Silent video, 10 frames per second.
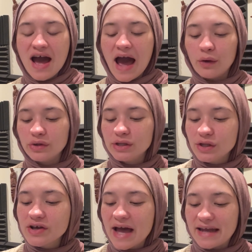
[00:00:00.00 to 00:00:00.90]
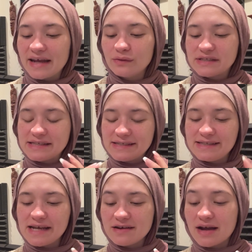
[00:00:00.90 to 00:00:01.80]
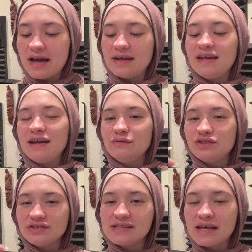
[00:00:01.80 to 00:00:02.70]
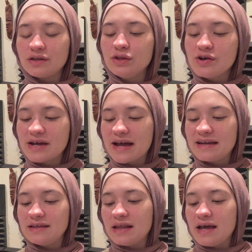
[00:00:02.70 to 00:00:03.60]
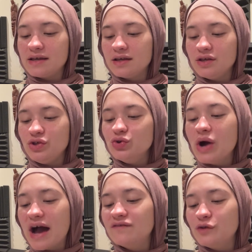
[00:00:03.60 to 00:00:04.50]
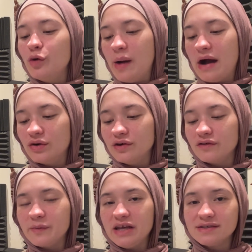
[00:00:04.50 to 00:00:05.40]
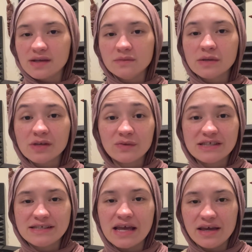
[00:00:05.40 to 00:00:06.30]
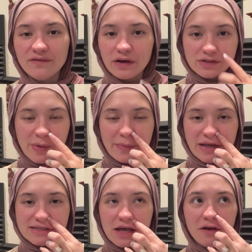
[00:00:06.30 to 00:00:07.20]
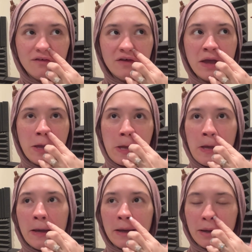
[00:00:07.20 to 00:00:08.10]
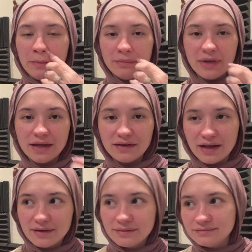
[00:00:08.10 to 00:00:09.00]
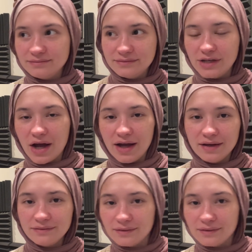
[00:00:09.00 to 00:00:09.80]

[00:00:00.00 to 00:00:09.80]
I would look at it, I would stare at it, and I would just like look at it like, you have no power over me. And sometimes I would say it if I was by myself, and like not